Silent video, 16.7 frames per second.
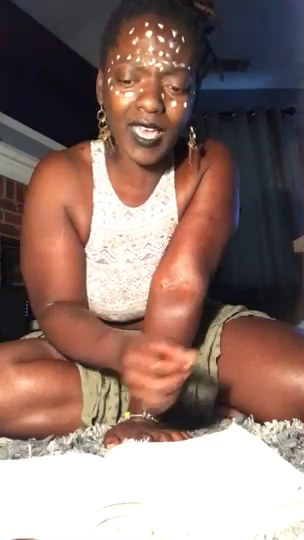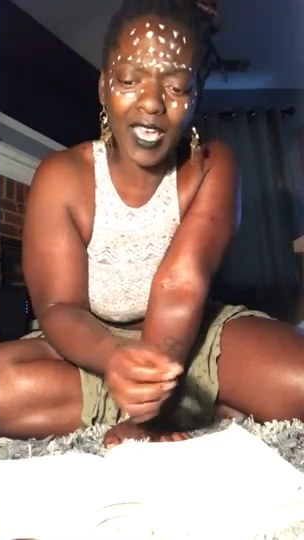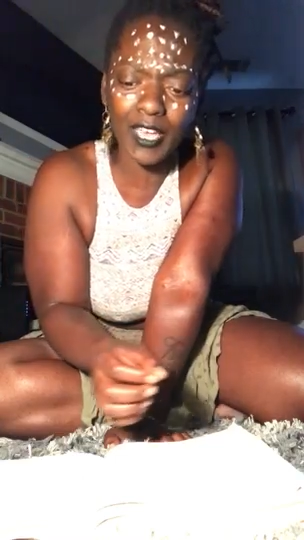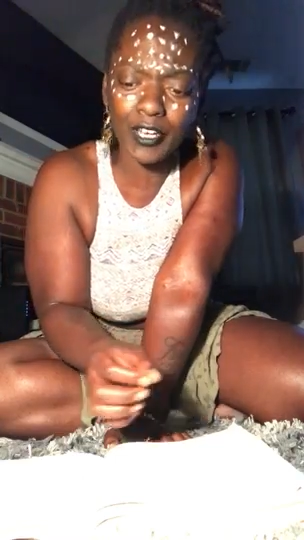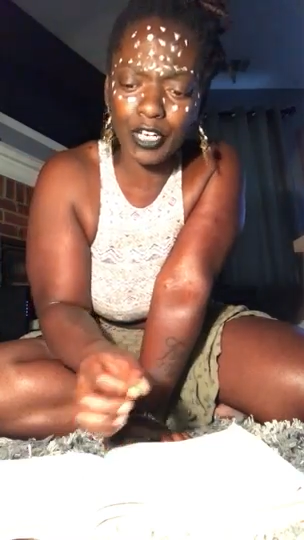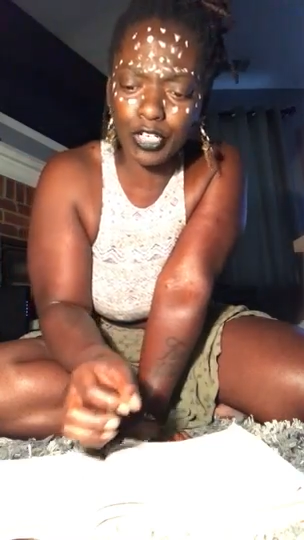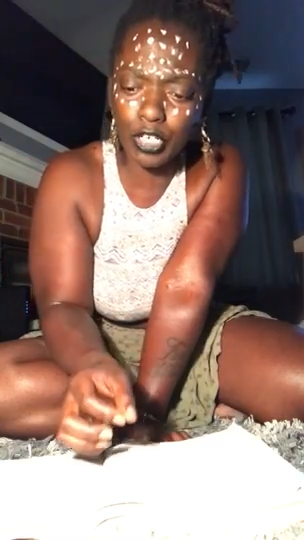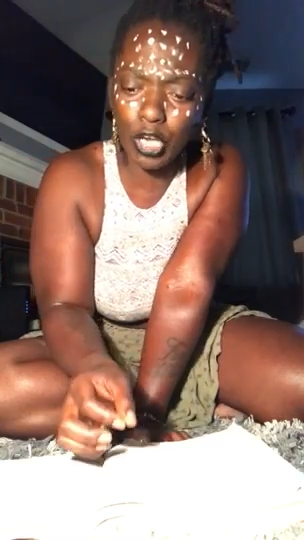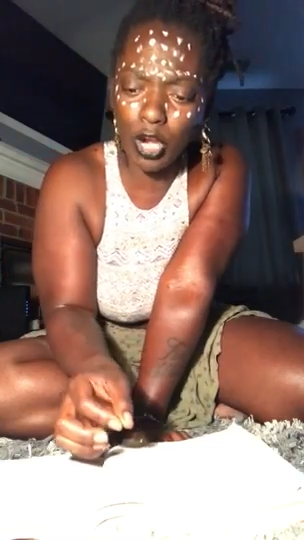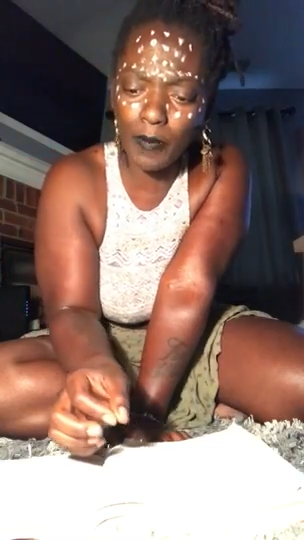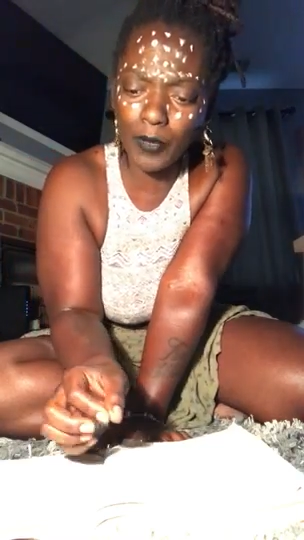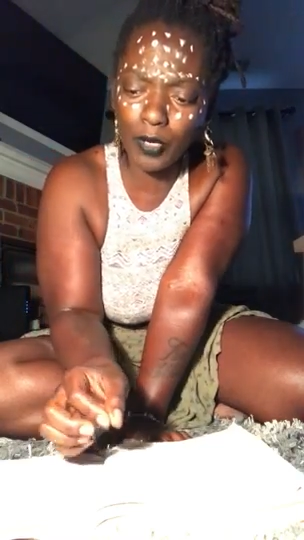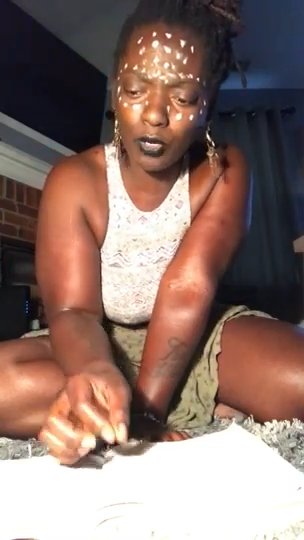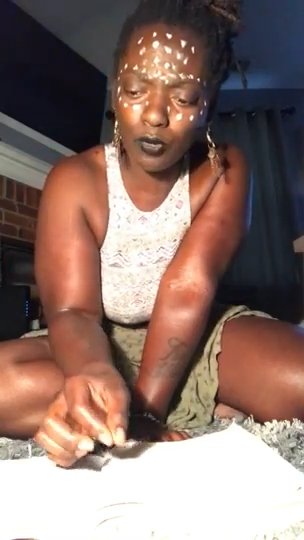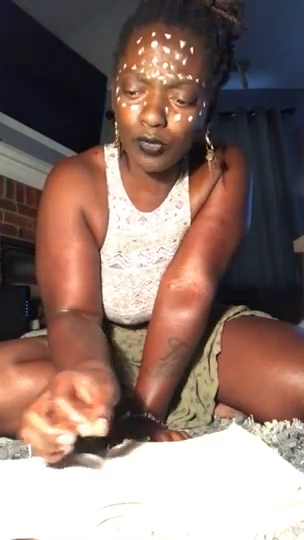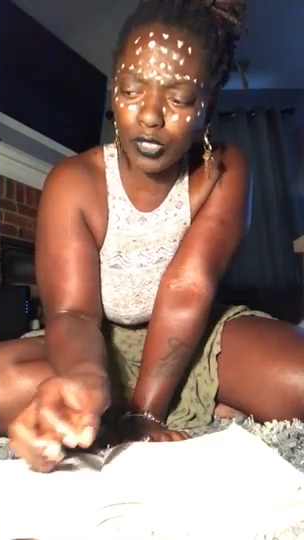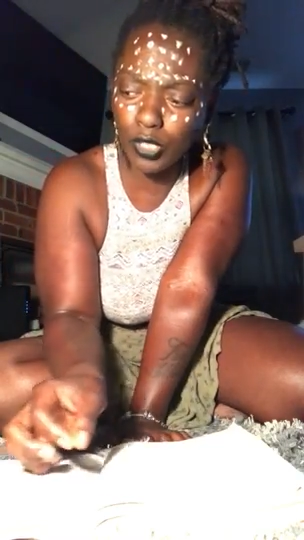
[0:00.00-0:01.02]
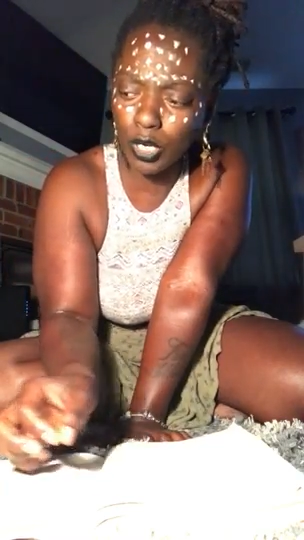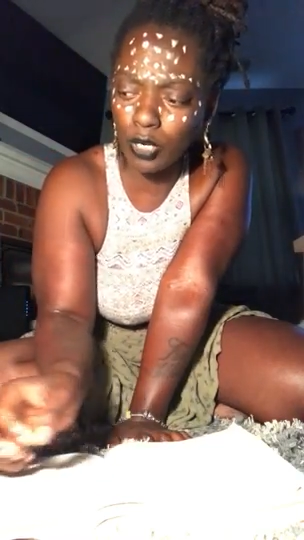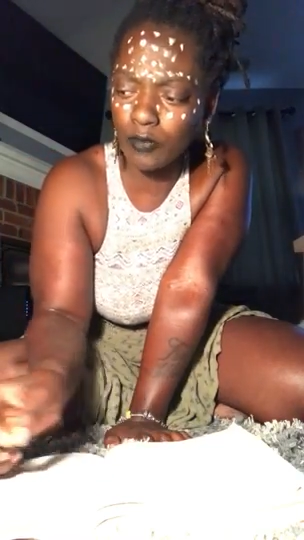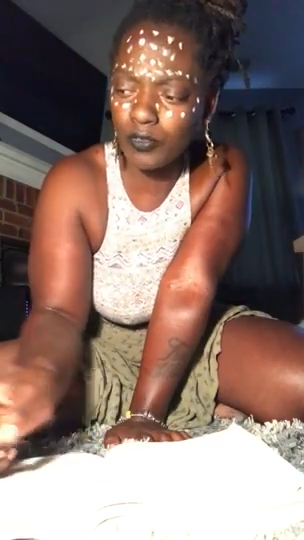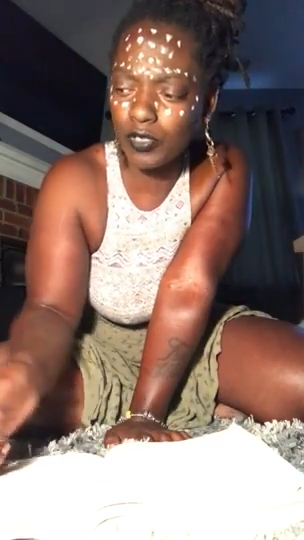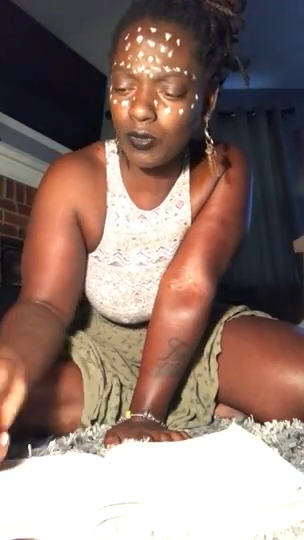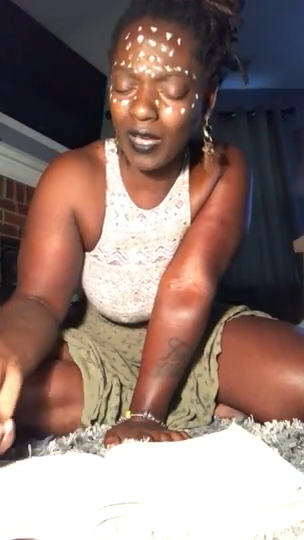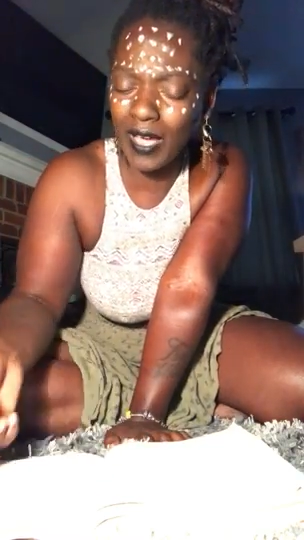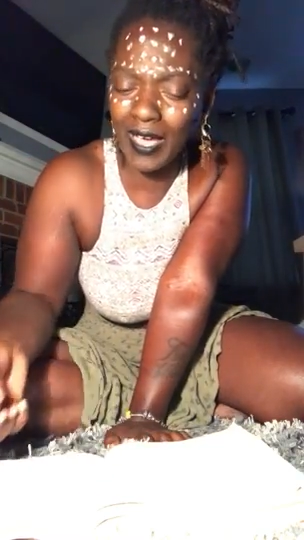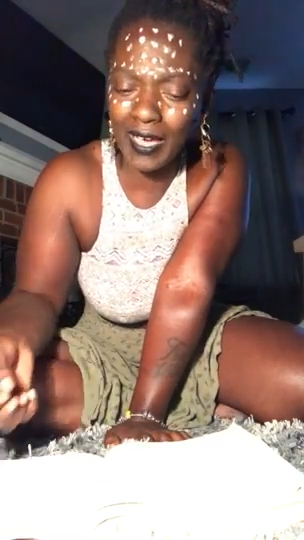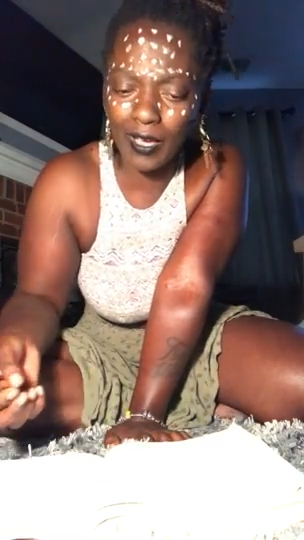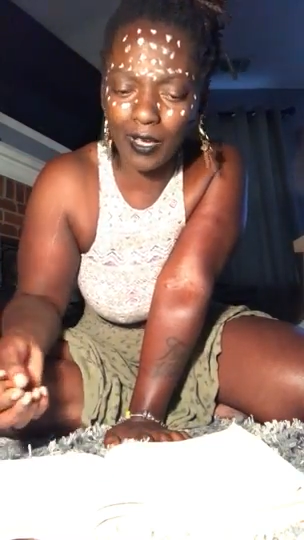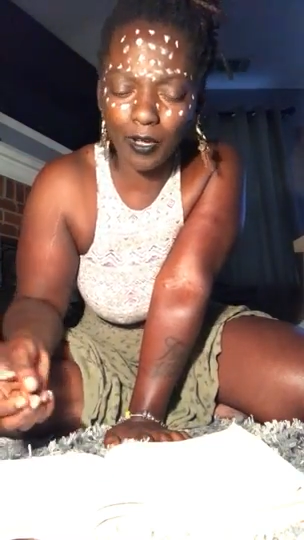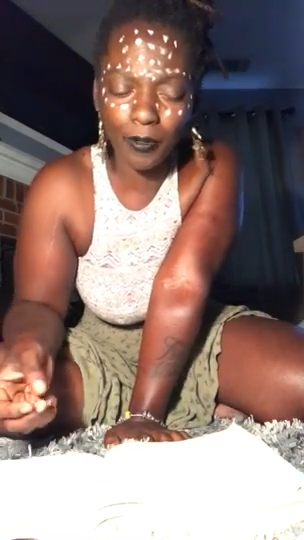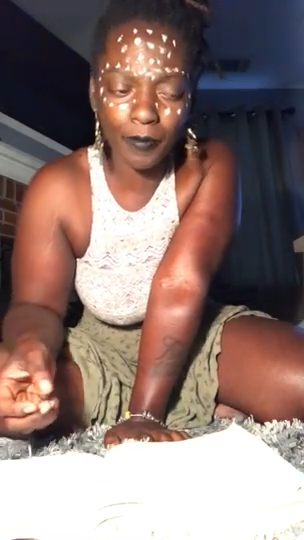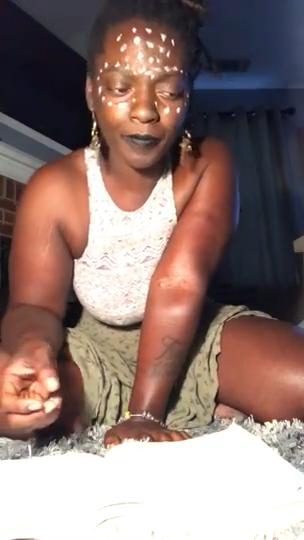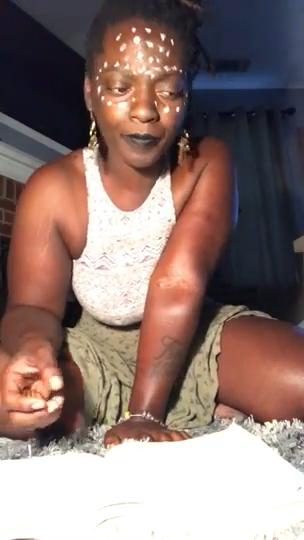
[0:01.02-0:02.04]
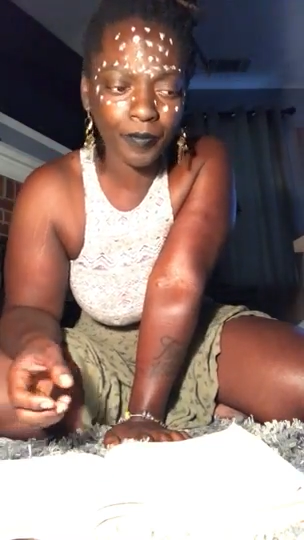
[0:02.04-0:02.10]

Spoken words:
and determine who serves you how.